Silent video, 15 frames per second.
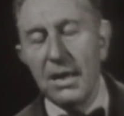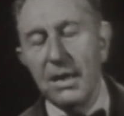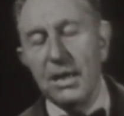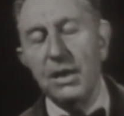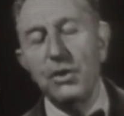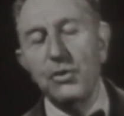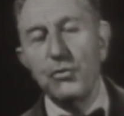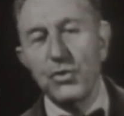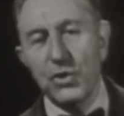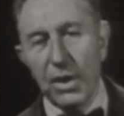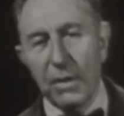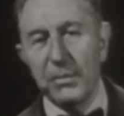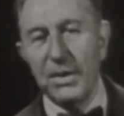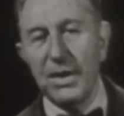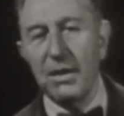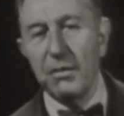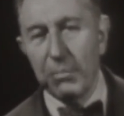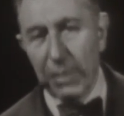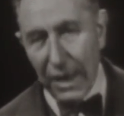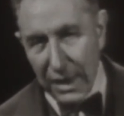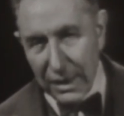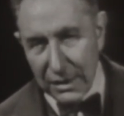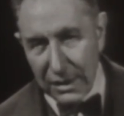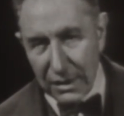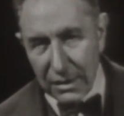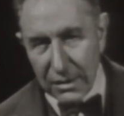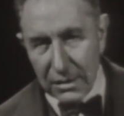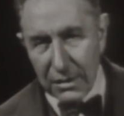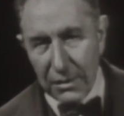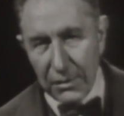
into something practical.